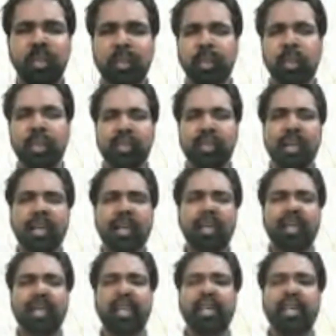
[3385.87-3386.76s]
so
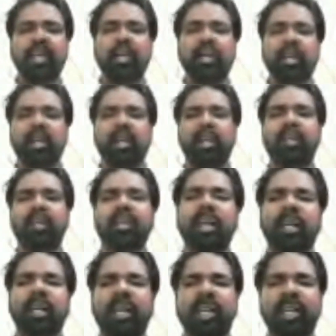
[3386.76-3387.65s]
Richard, uh,
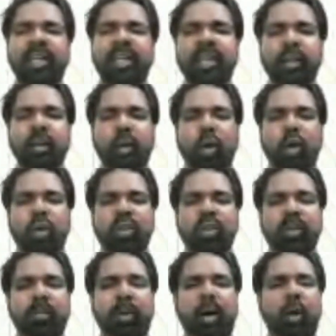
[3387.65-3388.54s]
Richard Leakey talks
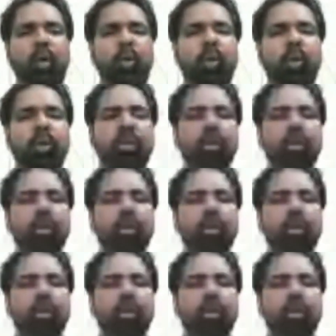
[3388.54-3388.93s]
about